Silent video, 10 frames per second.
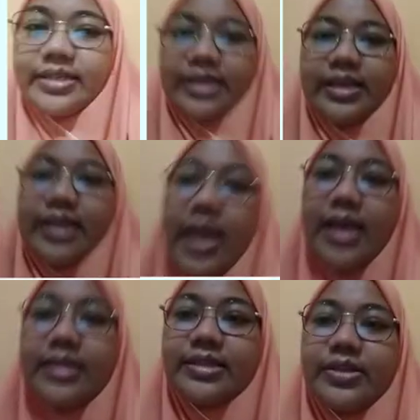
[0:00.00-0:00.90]
It
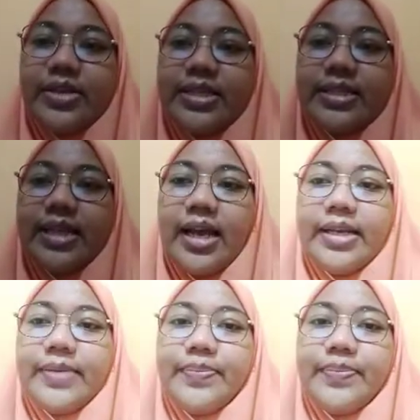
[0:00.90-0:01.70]
has three sides.